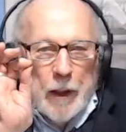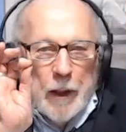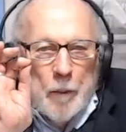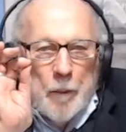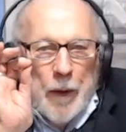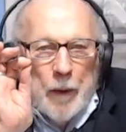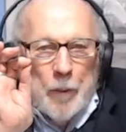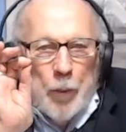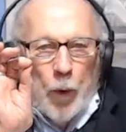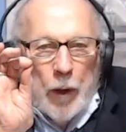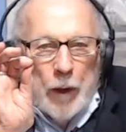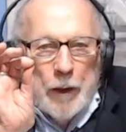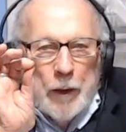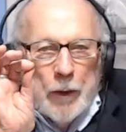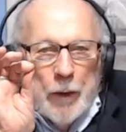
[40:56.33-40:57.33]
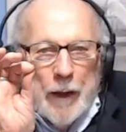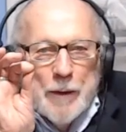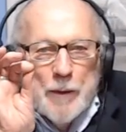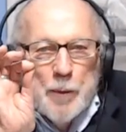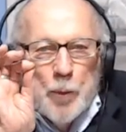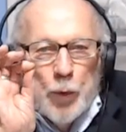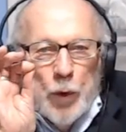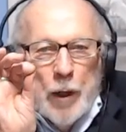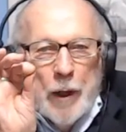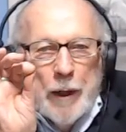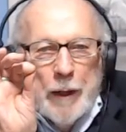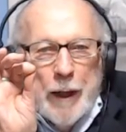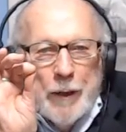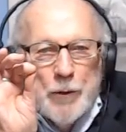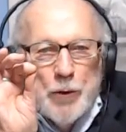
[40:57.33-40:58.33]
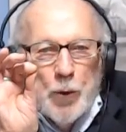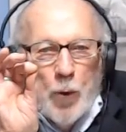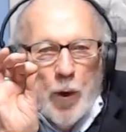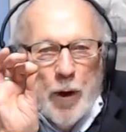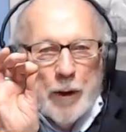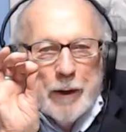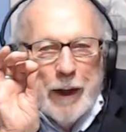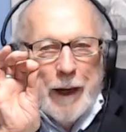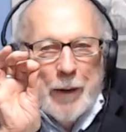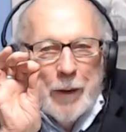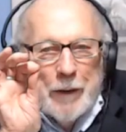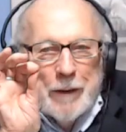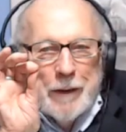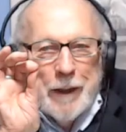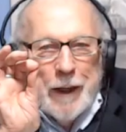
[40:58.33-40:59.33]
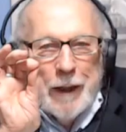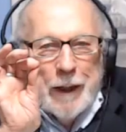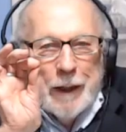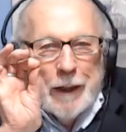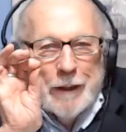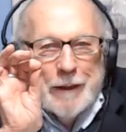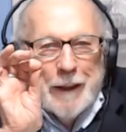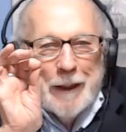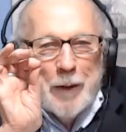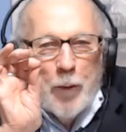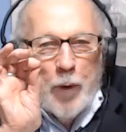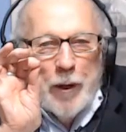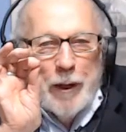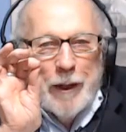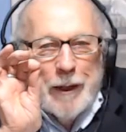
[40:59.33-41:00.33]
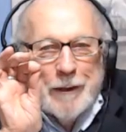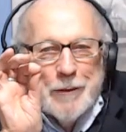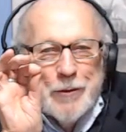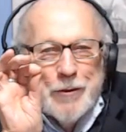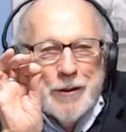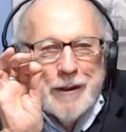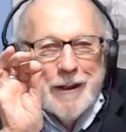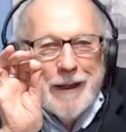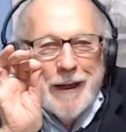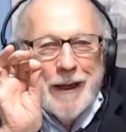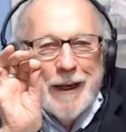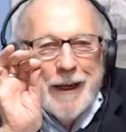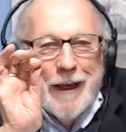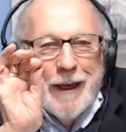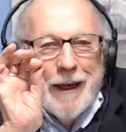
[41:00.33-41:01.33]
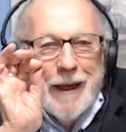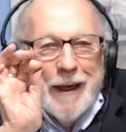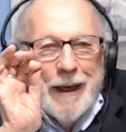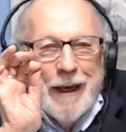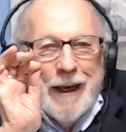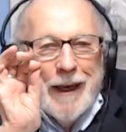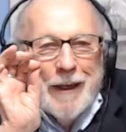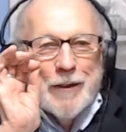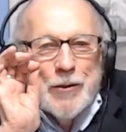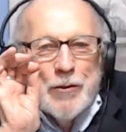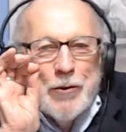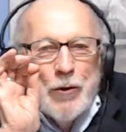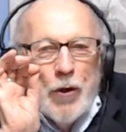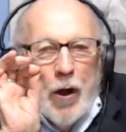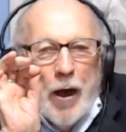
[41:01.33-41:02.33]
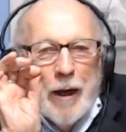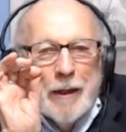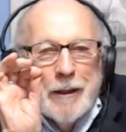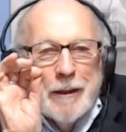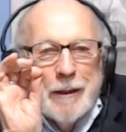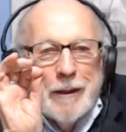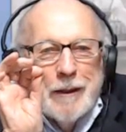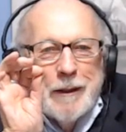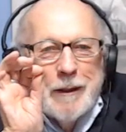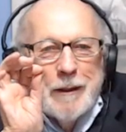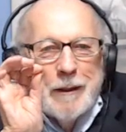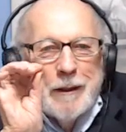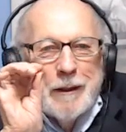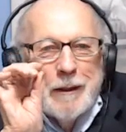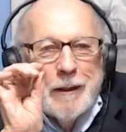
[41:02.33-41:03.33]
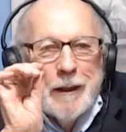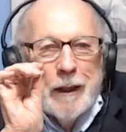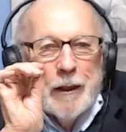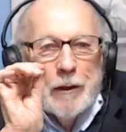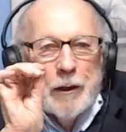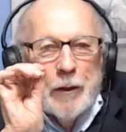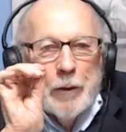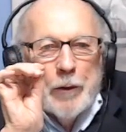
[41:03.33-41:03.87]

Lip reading: a big point here. As brilliant as you are, Karen, and I can tell you what it is. It's not the clear